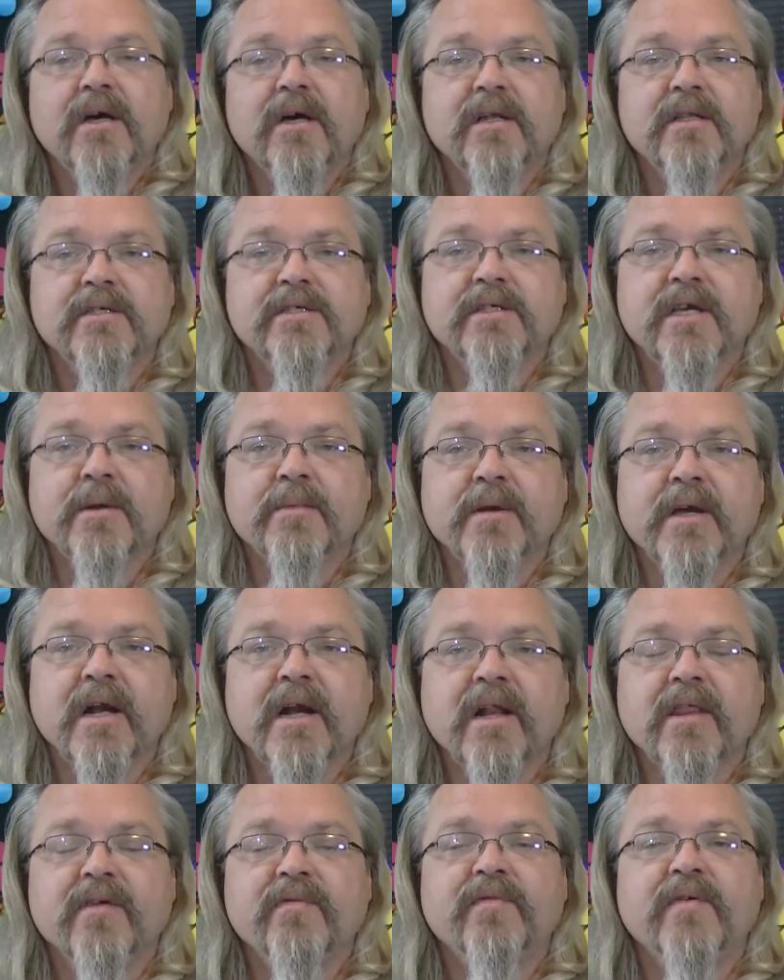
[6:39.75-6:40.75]
Uh, this is coming
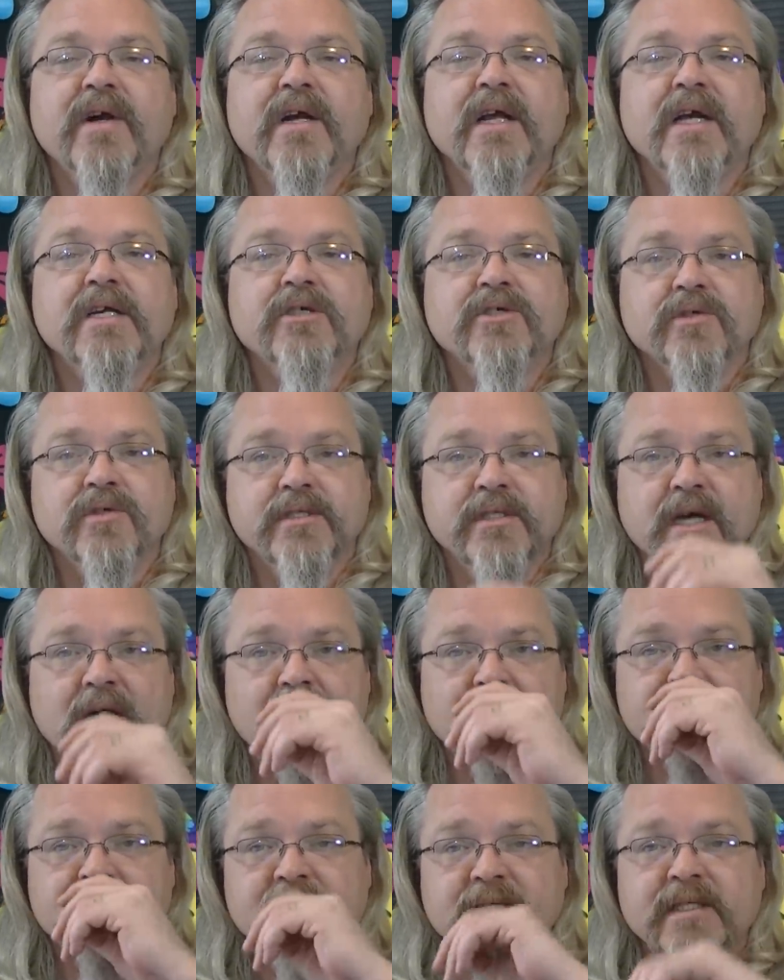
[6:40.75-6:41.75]
out of the Financial
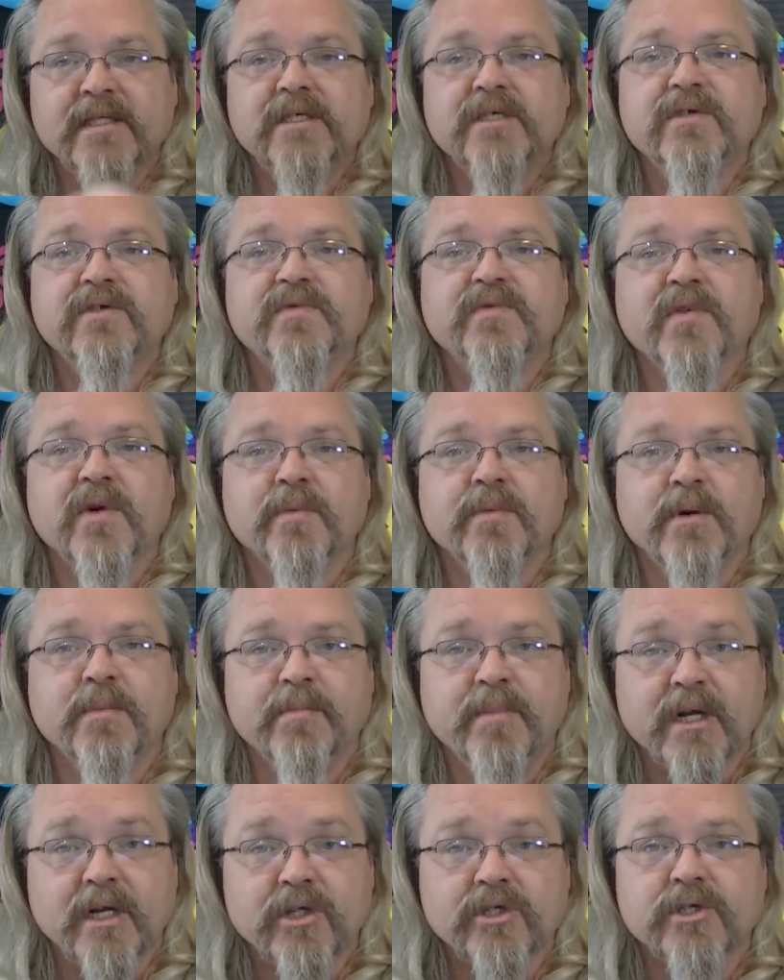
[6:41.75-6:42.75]
Times. And this is from the
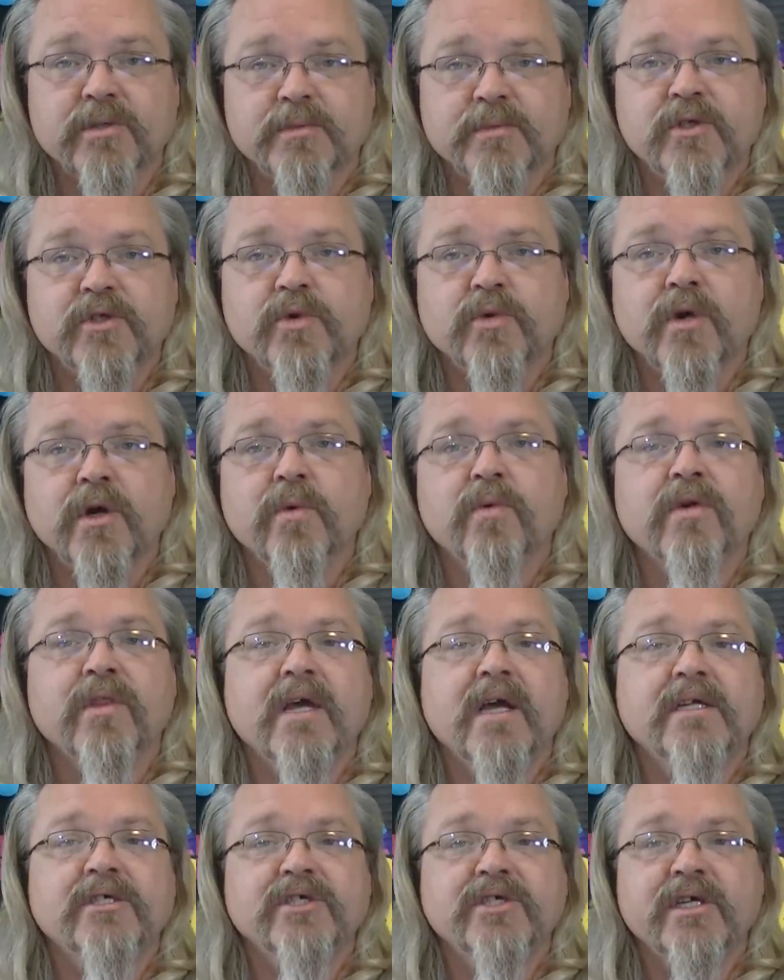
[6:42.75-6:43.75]
Belgium story where they
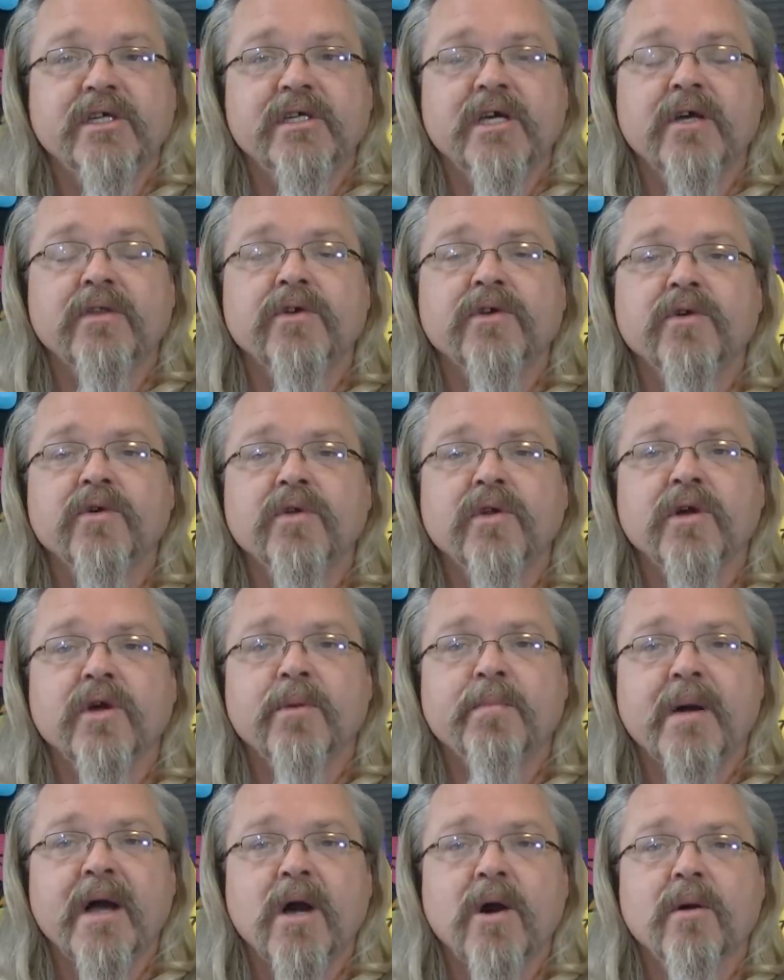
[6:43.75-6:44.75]
had shut down the nuclear
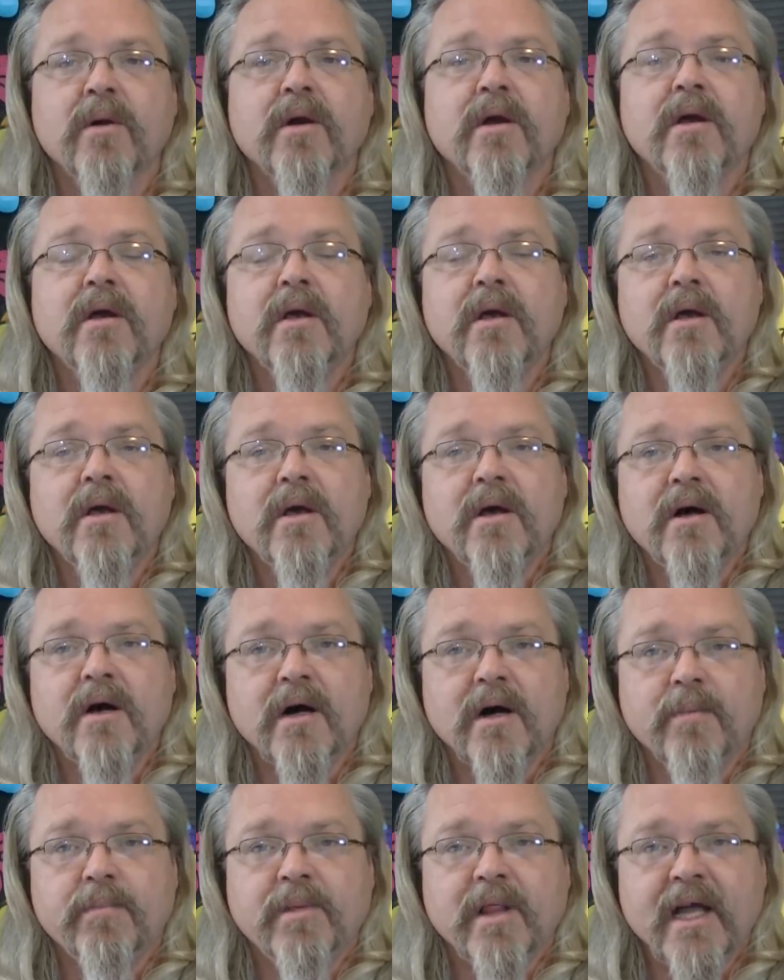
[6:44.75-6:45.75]
power
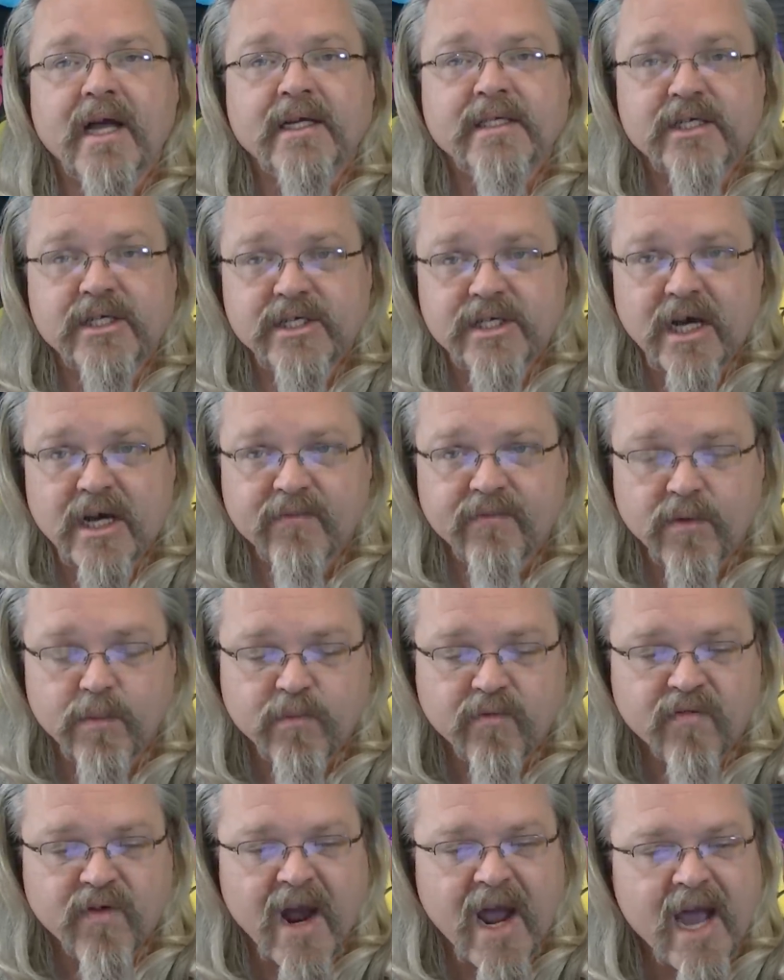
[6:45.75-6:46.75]
uh, plant to check for
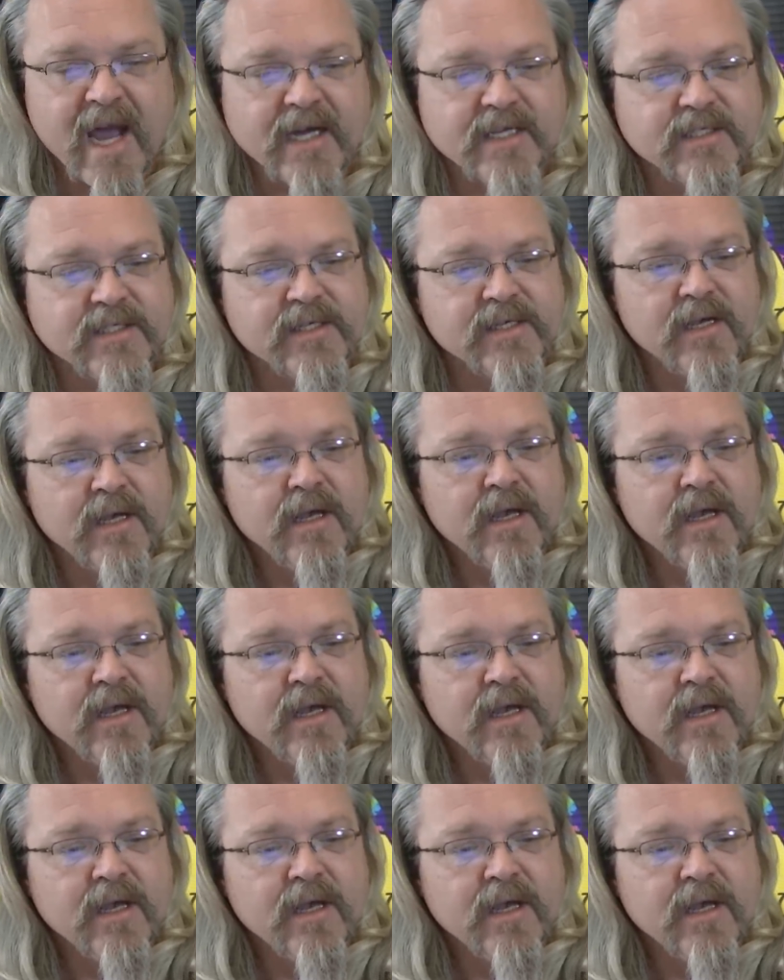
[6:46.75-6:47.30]
prax.